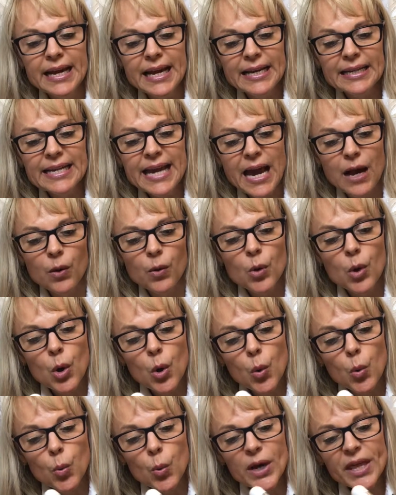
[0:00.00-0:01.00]
Now,
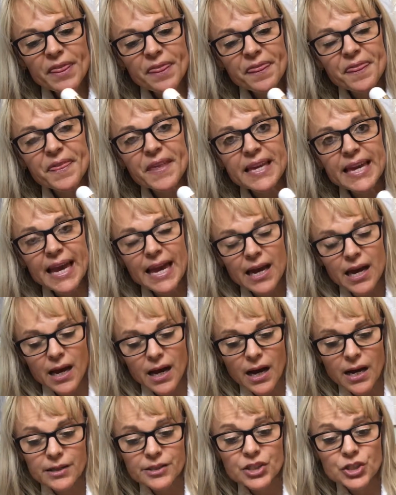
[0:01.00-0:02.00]
with the
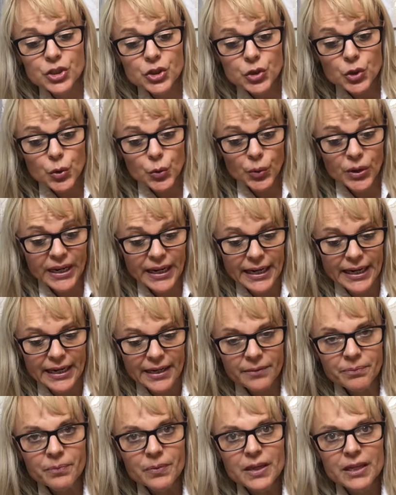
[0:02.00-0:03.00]

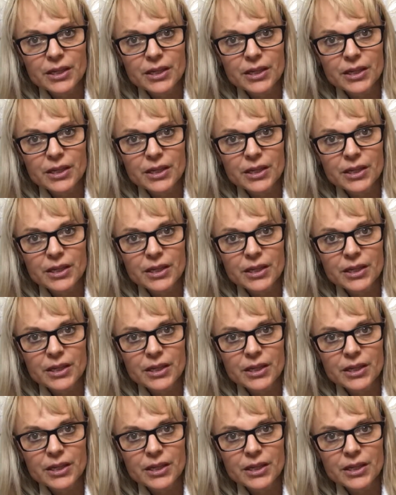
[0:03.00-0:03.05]
screen,